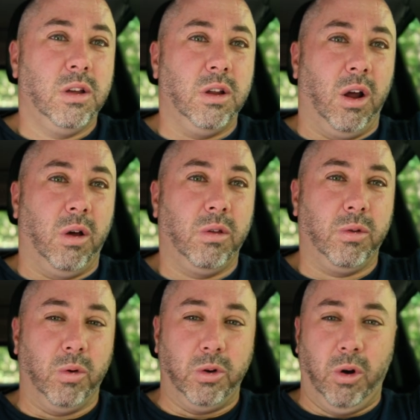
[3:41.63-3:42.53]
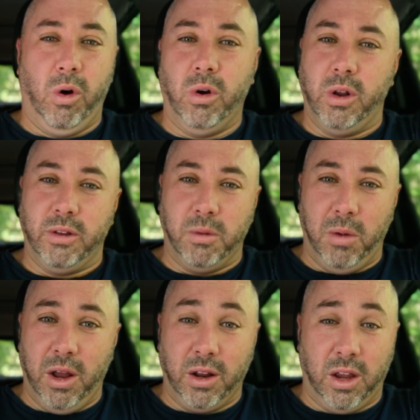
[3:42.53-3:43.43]
you know, through adulthood as a
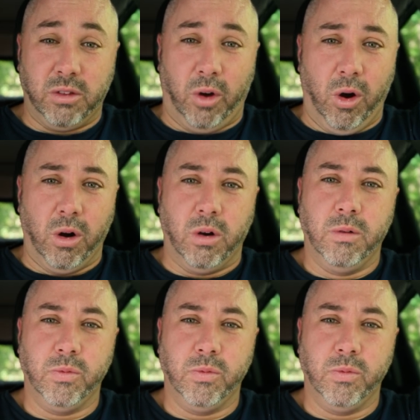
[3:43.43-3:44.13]
man, it gets hard.